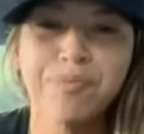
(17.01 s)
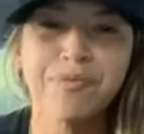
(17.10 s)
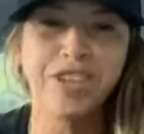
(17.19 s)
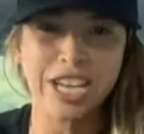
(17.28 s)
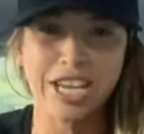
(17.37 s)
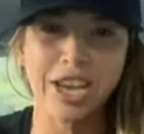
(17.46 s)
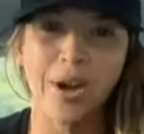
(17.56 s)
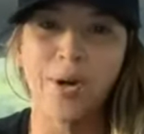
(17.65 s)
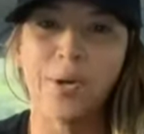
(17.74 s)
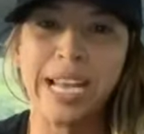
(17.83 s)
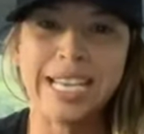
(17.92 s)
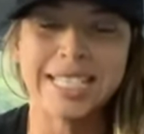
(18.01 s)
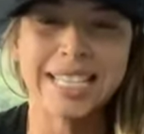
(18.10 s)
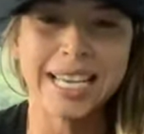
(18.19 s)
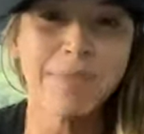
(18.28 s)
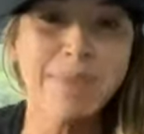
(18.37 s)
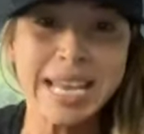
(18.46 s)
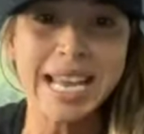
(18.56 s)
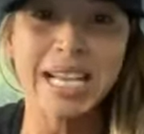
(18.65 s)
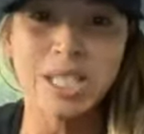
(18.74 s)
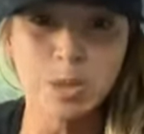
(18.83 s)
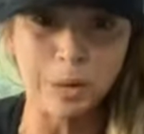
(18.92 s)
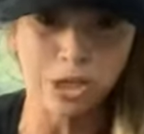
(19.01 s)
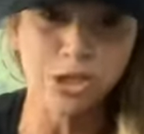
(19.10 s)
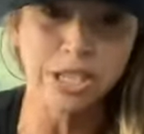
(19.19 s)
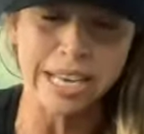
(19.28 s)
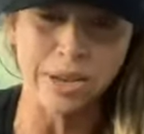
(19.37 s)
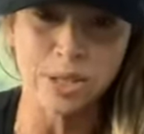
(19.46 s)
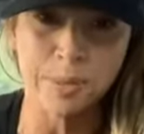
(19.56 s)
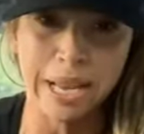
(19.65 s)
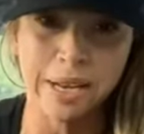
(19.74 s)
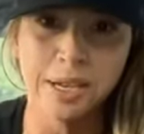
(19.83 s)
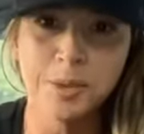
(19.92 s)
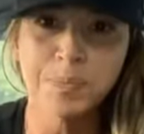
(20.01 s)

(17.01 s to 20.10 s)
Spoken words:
video is going to be a special announcement,